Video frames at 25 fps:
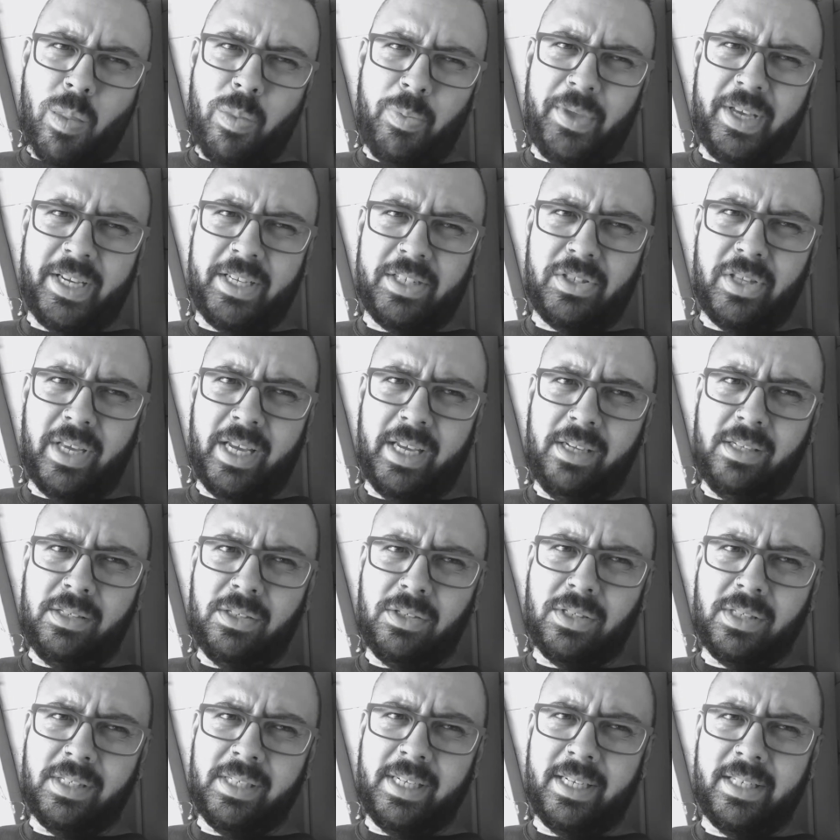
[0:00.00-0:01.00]
these
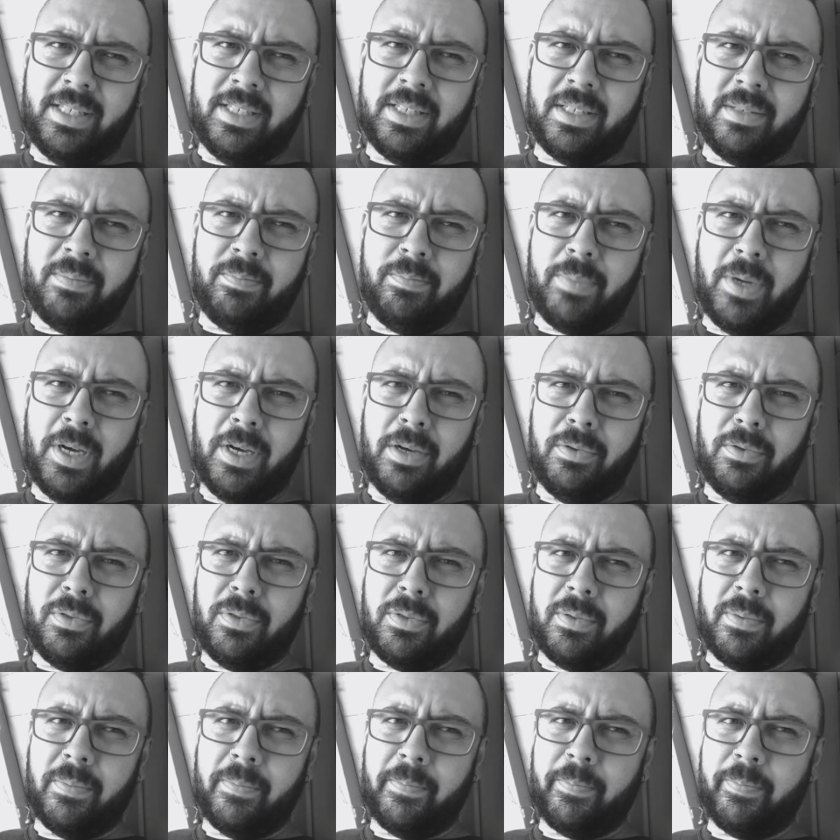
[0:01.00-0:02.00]
things need to both
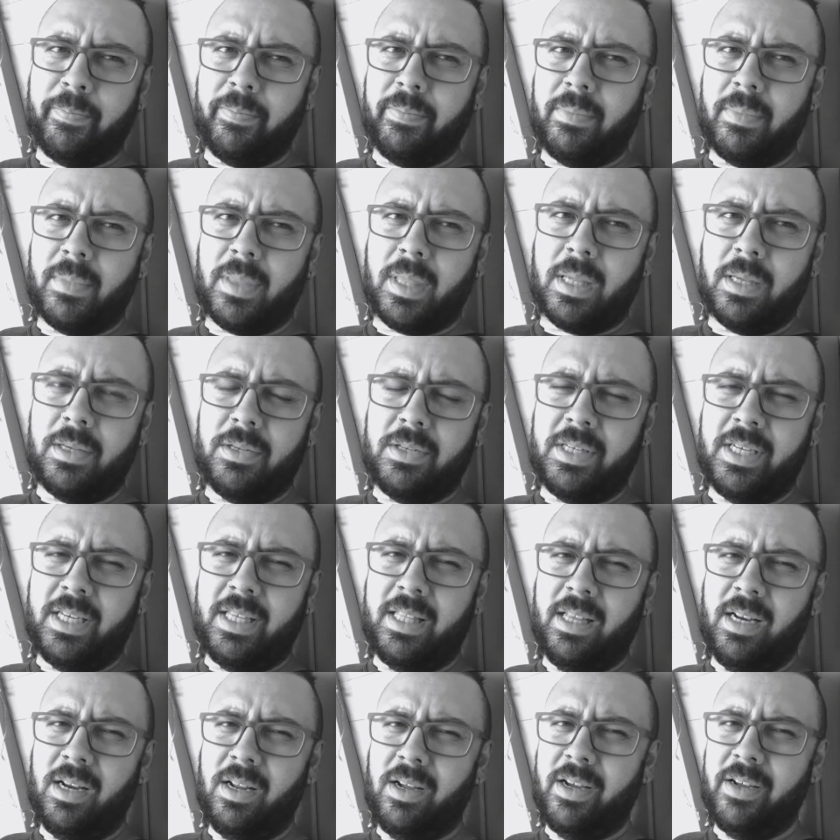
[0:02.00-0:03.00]
see
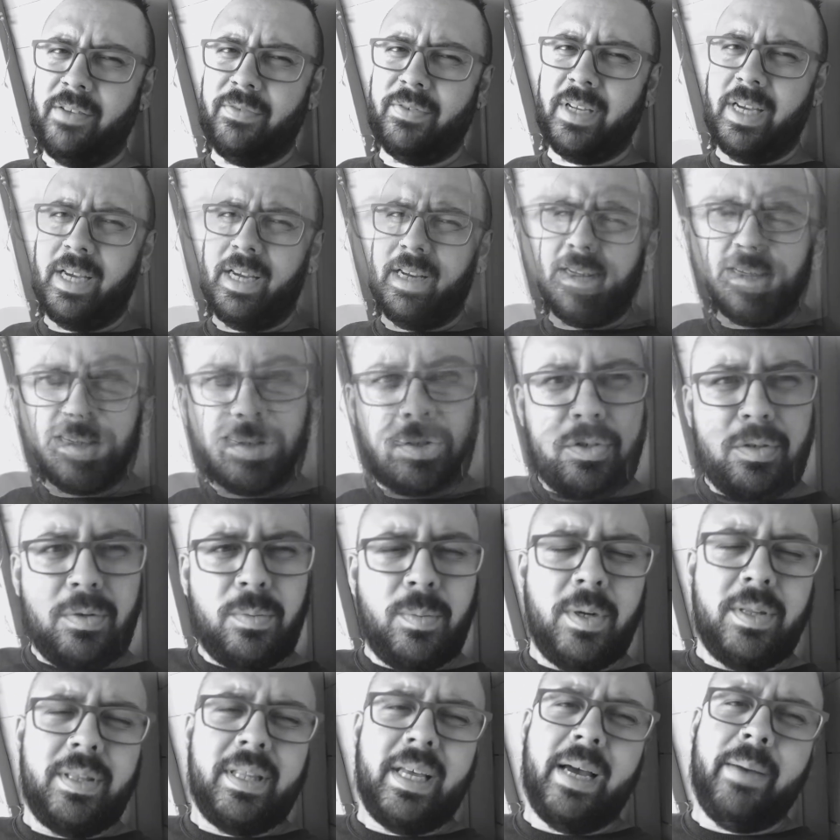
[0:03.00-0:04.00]
the light of day. I'm not really sure
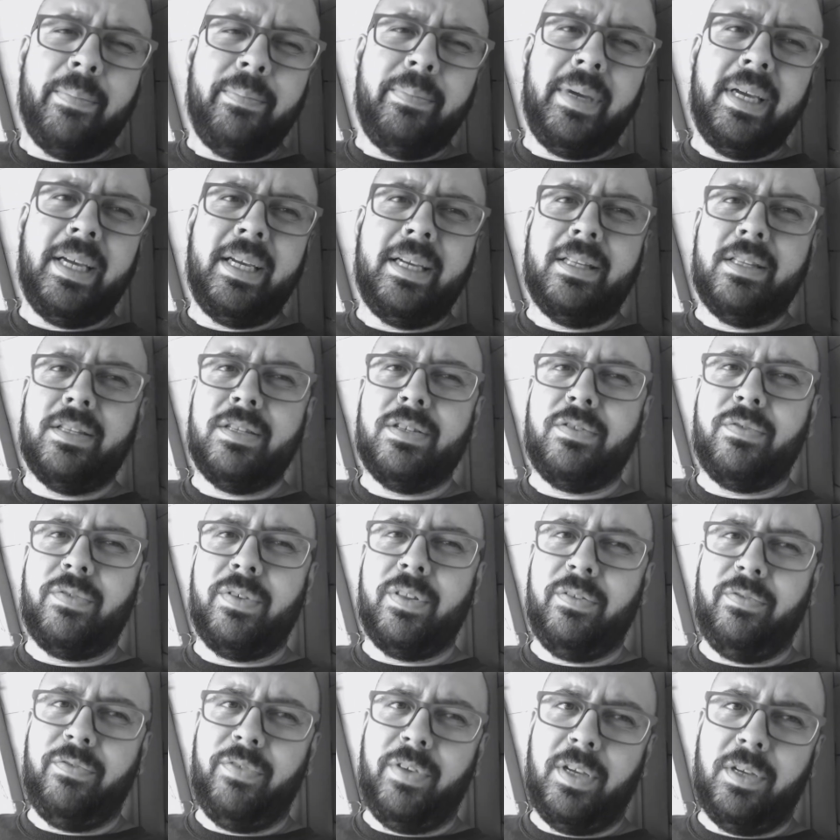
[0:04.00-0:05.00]
what that means for
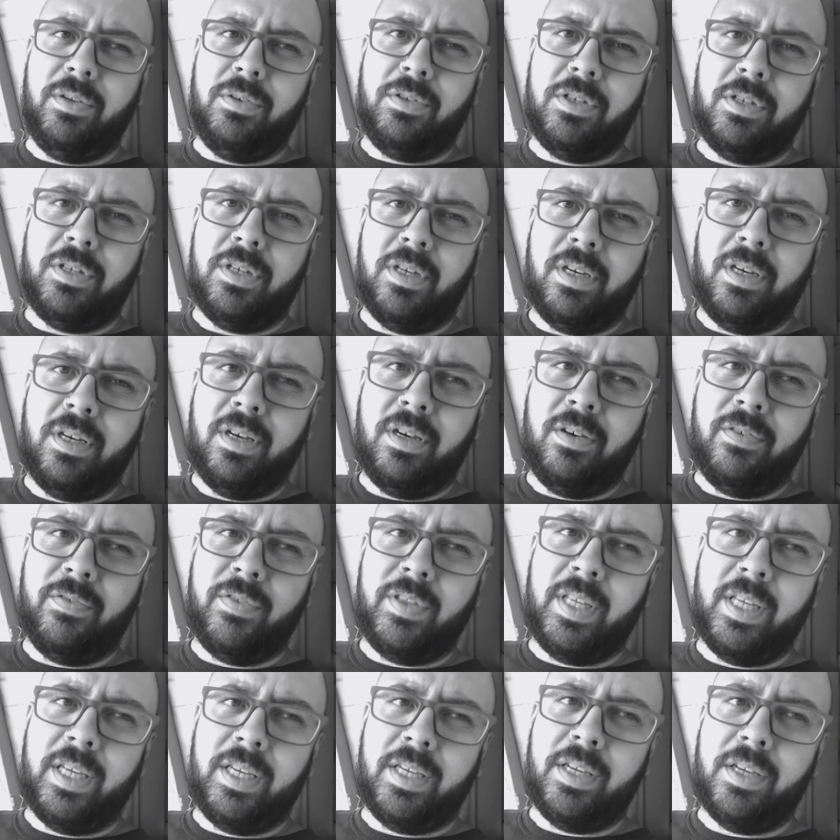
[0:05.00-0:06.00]
the future of
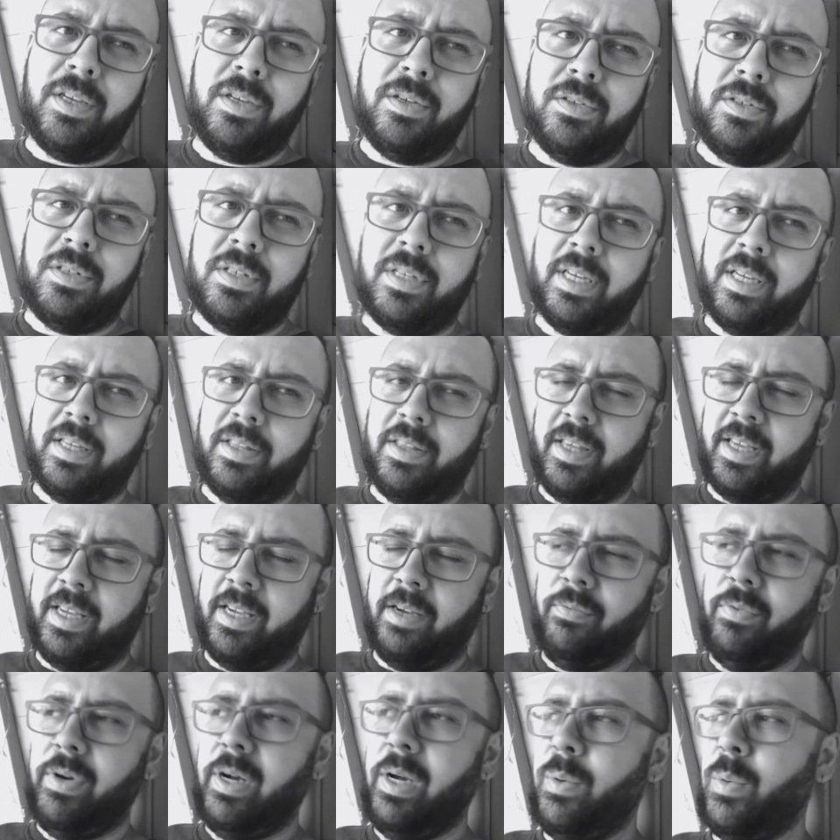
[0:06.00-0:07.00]
the acoustic thing.
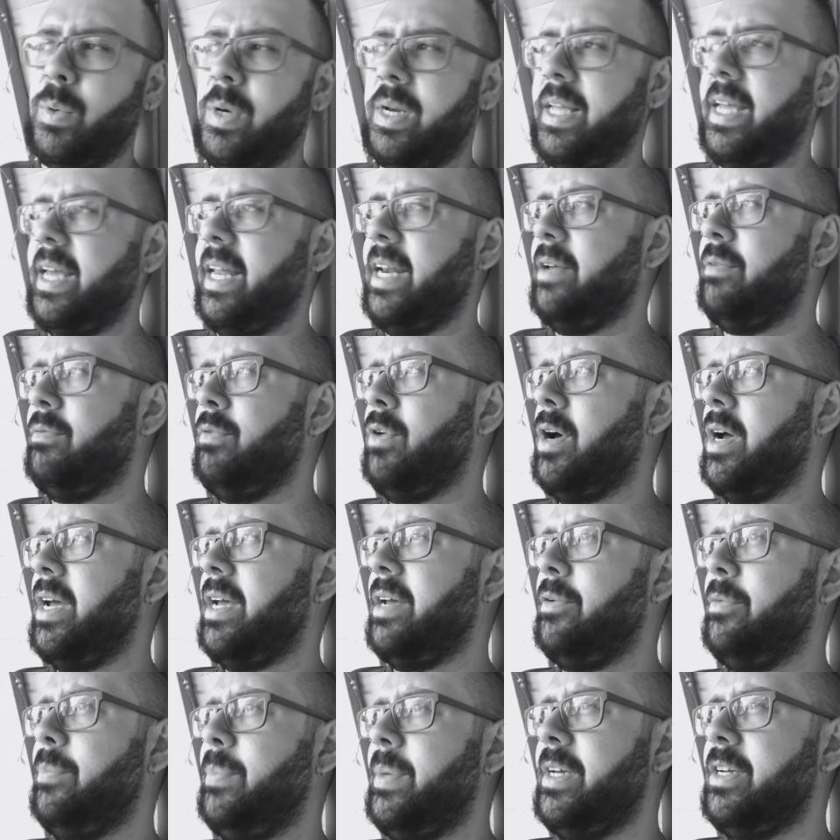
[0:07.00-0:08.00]
I really want to get it right.
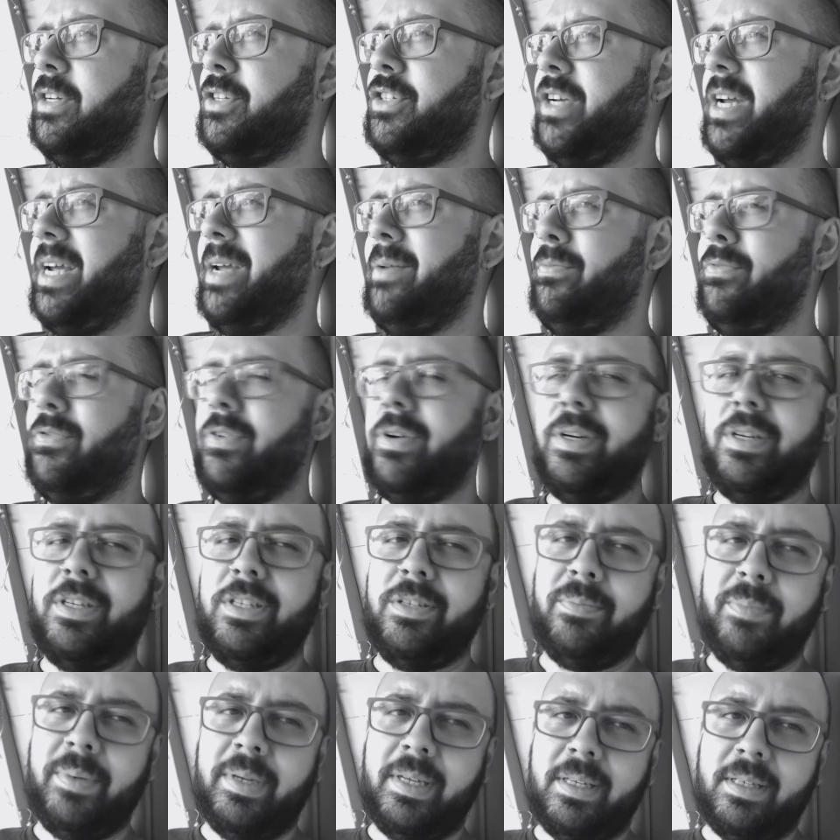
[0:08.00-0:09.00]
It would be a shame for it
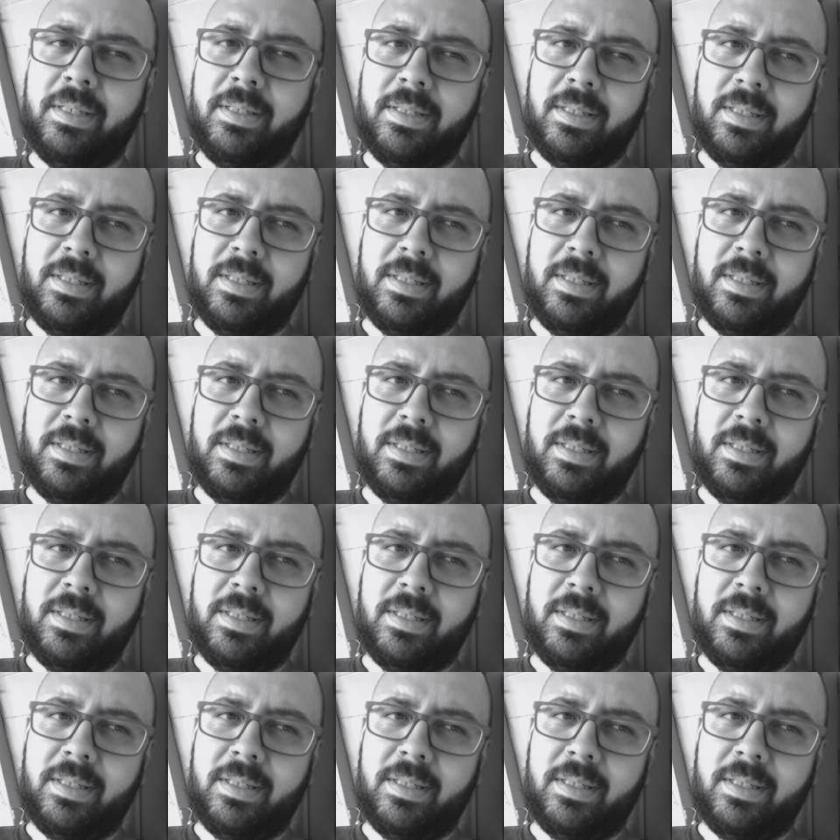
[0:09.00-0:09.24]
to be